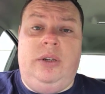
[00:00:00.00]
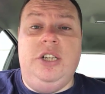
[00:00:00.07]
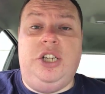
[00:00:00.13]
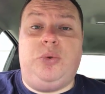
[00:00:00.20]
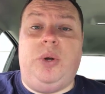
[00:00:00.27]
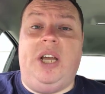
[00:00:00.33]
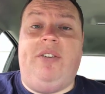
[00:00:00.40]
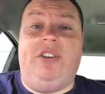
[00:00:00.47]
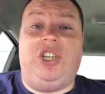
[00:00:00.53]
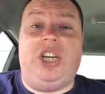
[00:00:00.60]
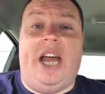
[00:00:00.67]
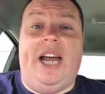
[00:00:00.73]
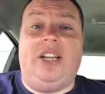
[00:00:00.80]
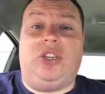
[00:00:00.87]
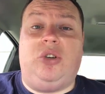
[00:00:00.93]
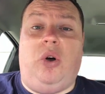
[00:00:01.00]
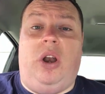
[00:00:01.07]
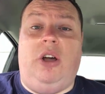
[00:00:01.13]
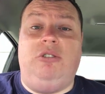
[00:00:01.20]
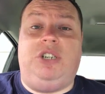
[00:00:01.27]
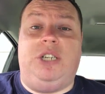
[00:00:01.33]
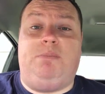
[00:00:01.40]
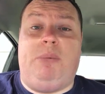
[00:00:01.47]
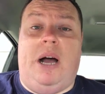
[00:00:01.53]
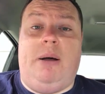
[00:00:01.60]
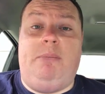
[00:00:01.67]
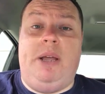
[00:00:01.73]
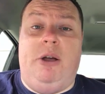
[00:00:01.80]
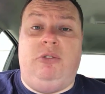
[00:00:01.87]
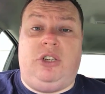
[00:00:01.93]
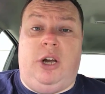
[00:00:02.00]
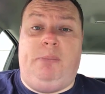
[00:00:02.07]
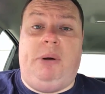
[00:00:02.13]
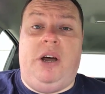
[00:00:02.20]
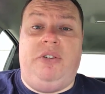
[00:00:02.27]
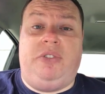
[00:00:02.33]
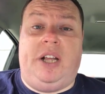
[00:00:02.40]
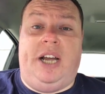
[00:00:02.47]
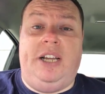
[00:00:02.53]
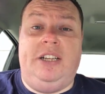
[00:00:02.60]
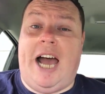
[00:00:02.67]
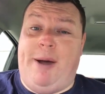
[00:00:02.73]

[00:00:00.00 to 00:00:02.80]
Just want to give a shout out to Scott Loach's mum. It was her birthday.